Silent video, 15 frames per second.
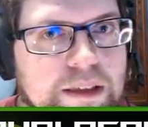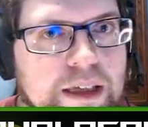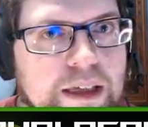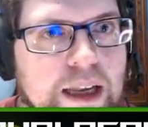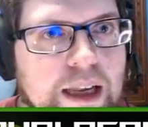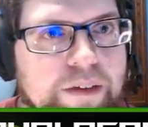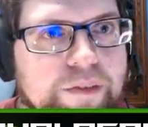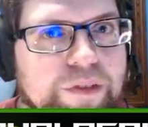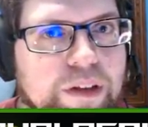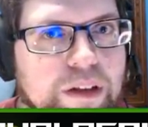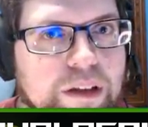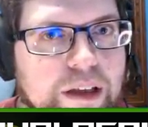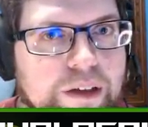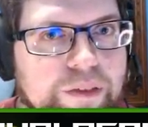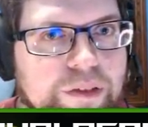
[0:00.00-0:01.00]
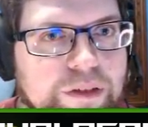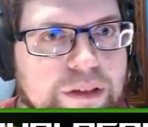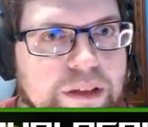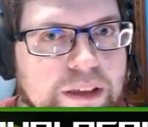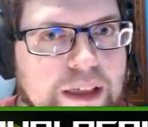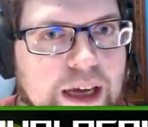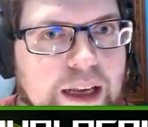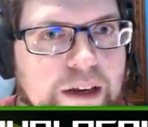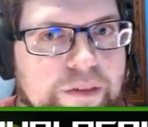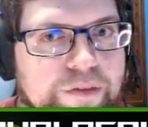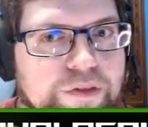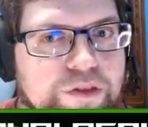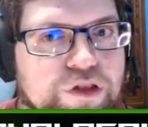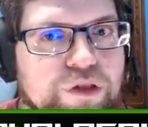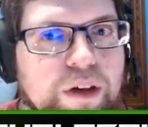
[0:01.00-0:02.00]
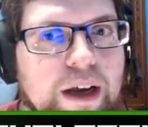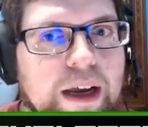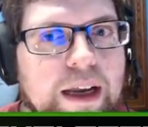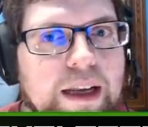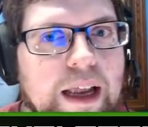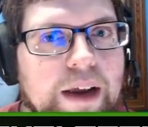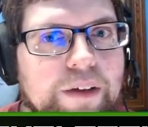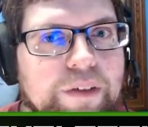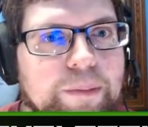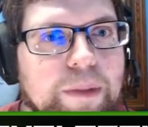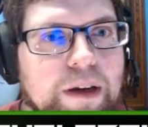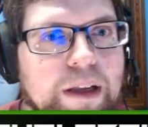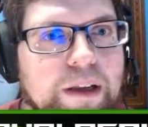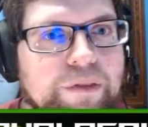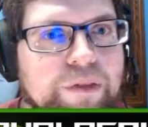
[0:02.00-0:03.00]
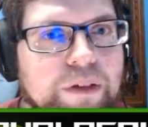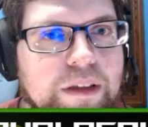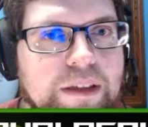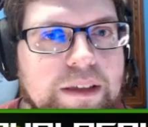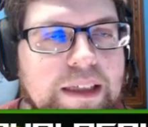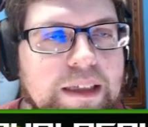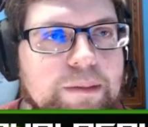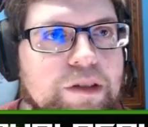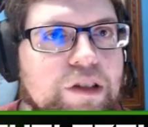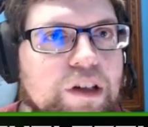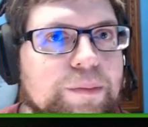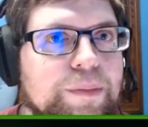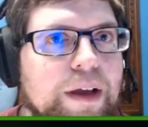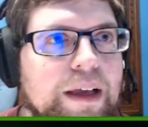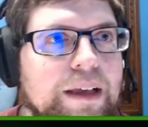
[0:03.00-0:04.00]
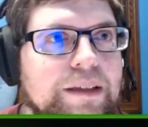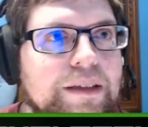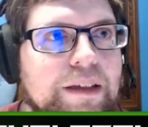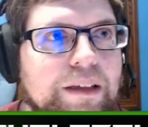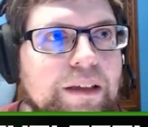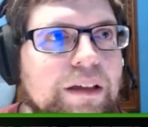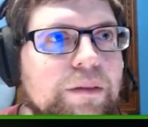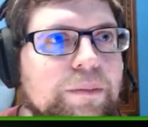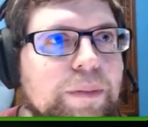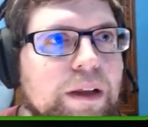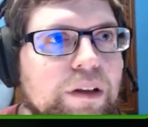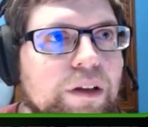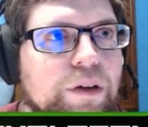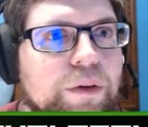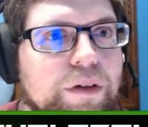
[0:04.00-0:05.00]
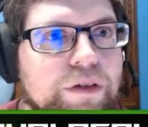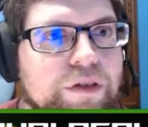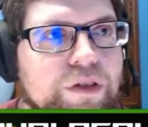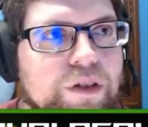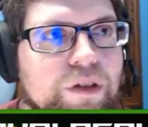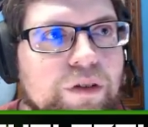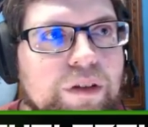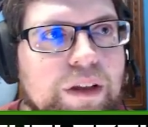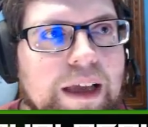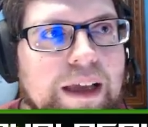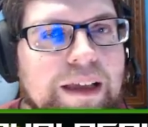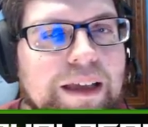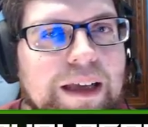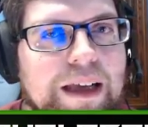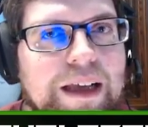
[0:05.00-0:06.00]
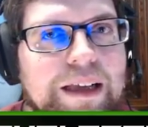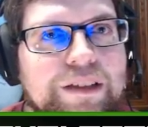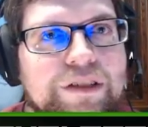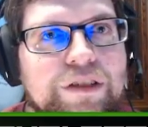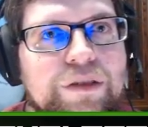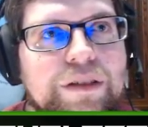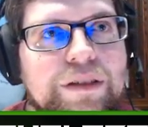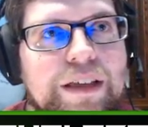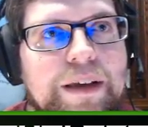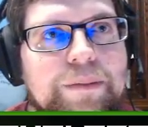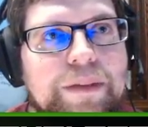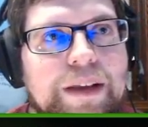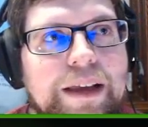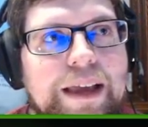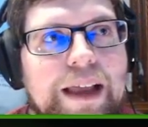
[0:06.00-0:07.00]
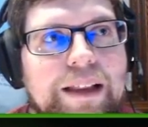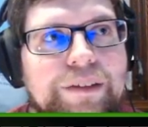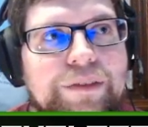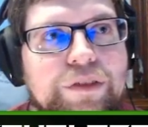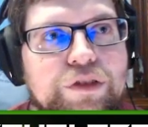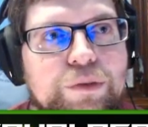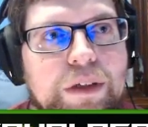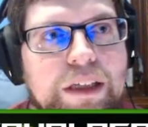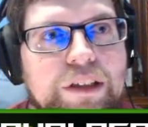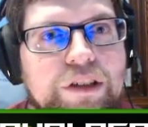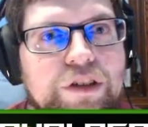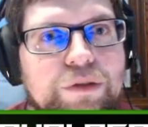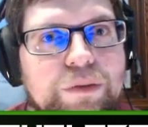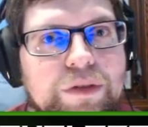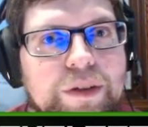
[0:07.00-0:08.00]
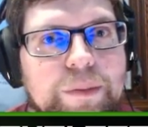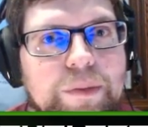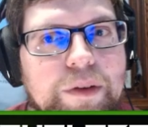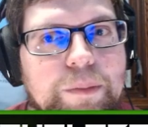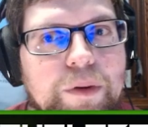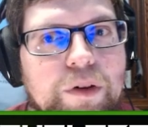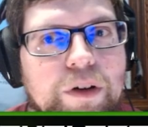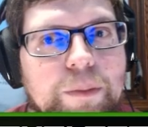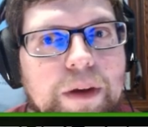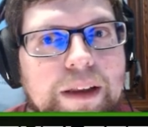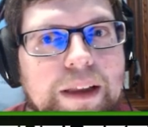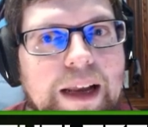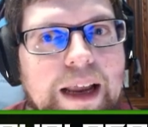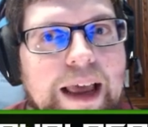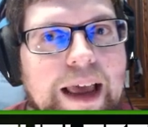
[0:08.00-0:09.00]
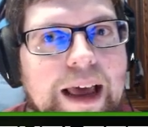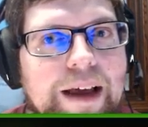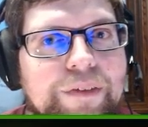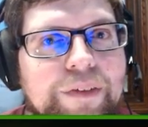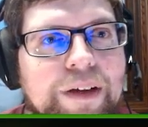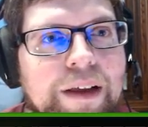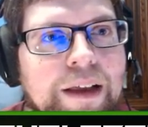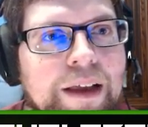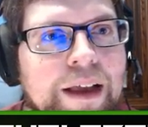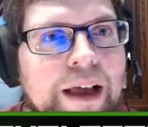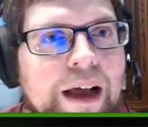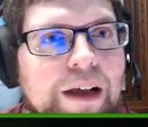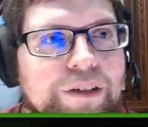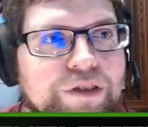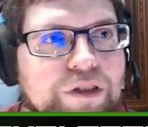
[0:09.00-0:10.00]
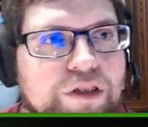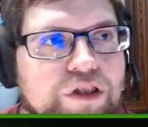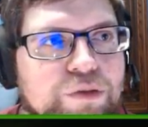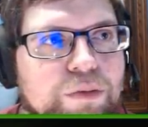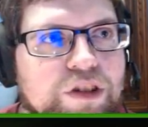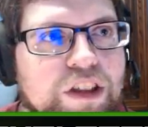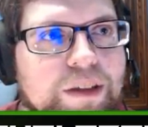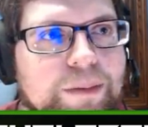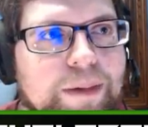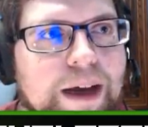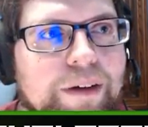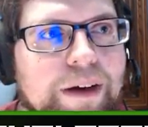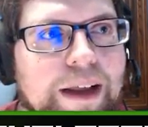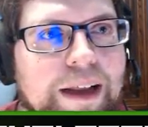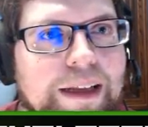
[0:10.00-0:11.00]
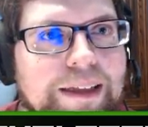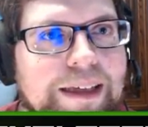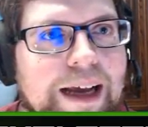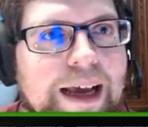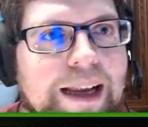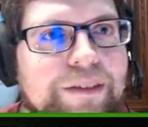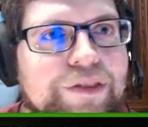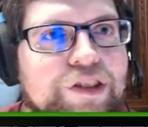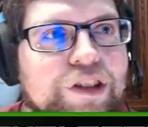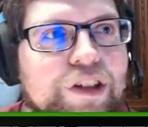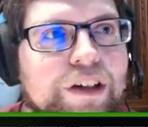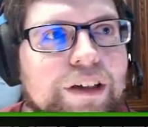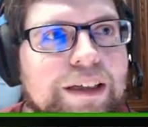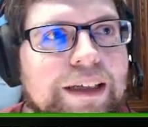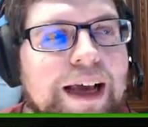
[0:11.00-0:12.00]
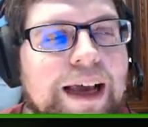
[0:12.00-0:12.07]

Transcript: of the level to kind of train everybody for the team start base a little bit lower. So like as soon as I'm like at level 22 with some of the Pokemon that I have, I'll start switching them out and start